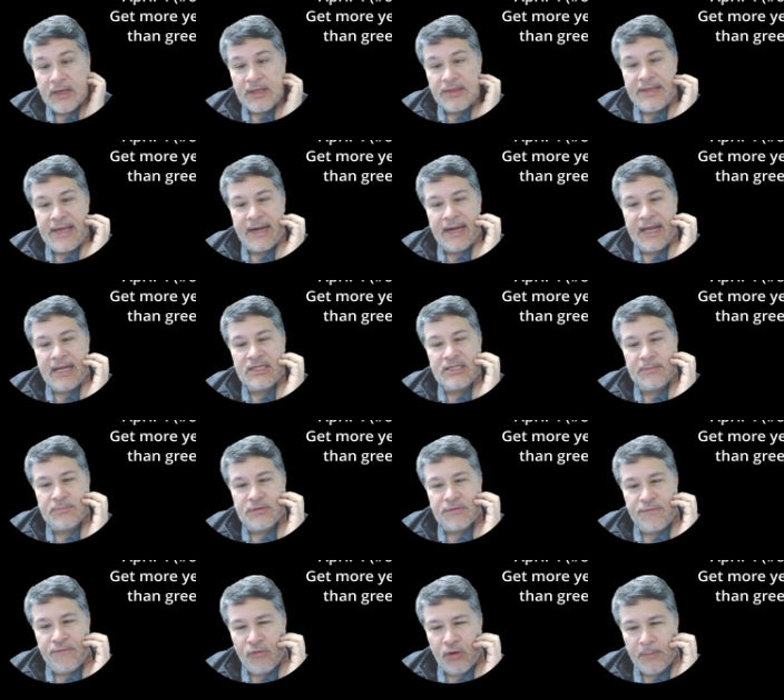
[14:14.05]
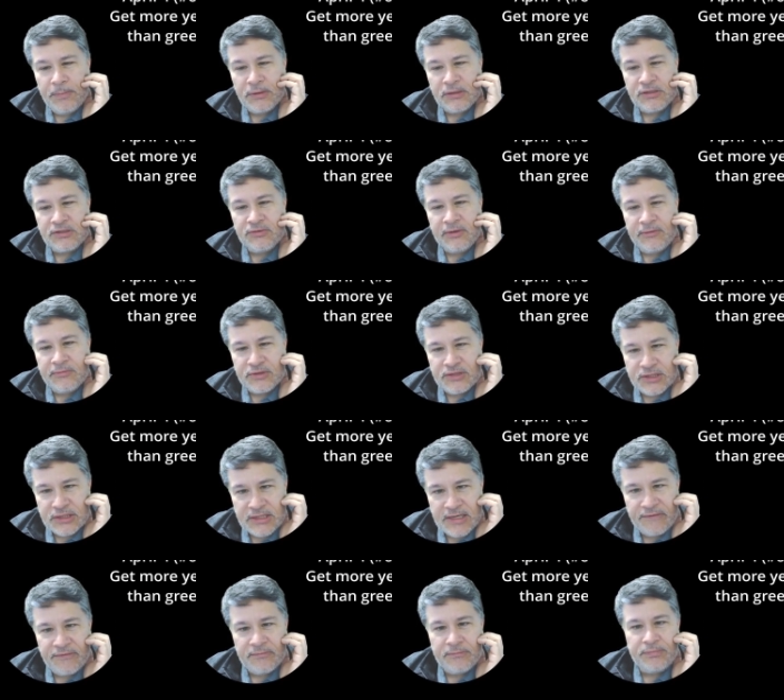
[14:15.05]
That adds up to 4 plus 3, which is
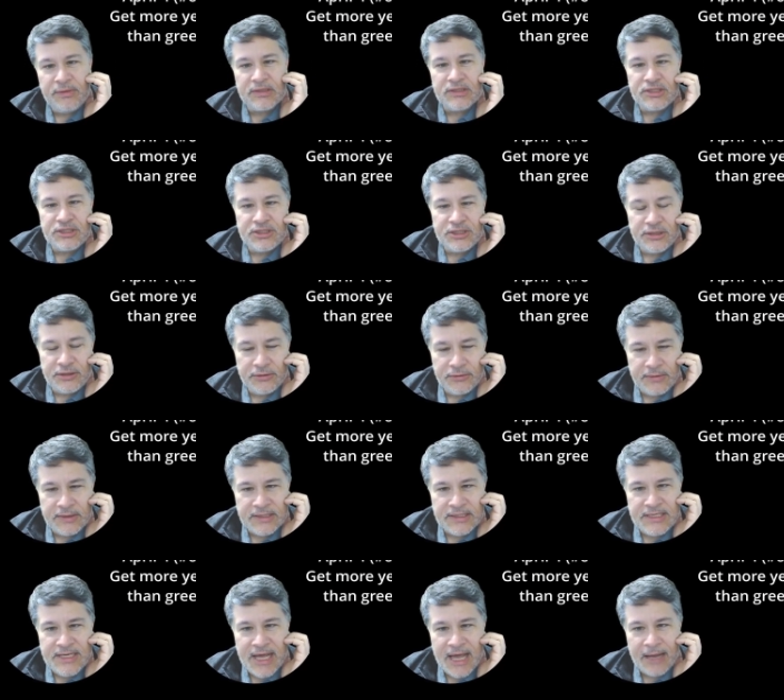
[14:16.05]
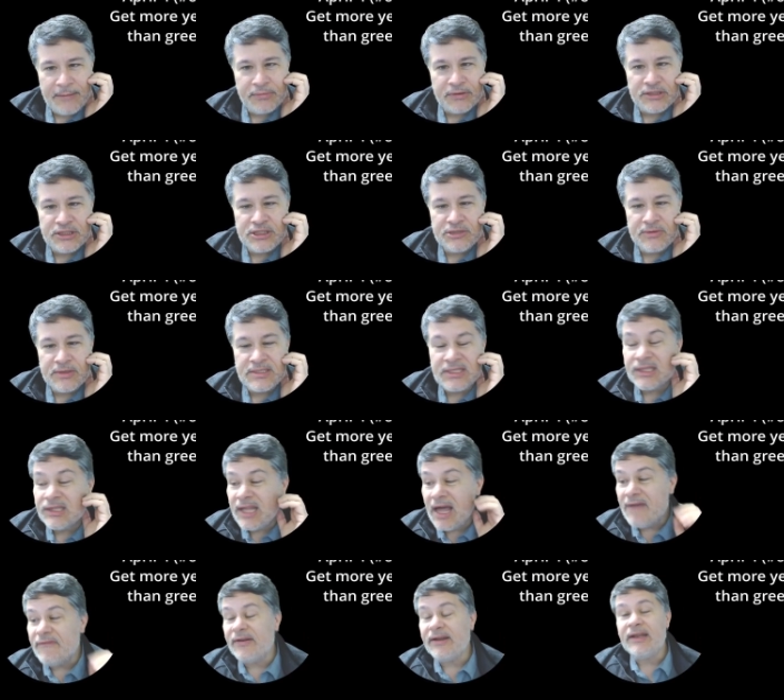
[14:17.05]
7 plus 2 is 9 plus 2 is
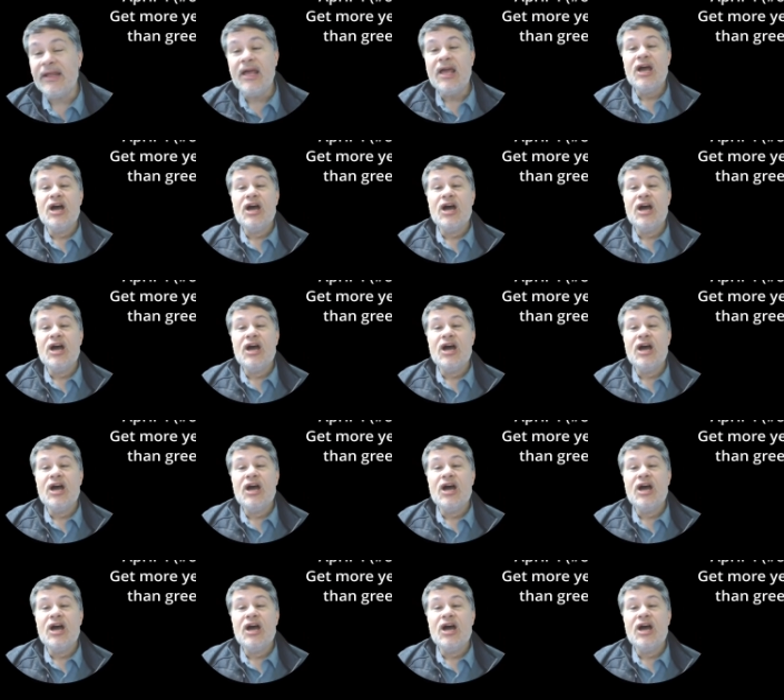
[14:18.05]
11.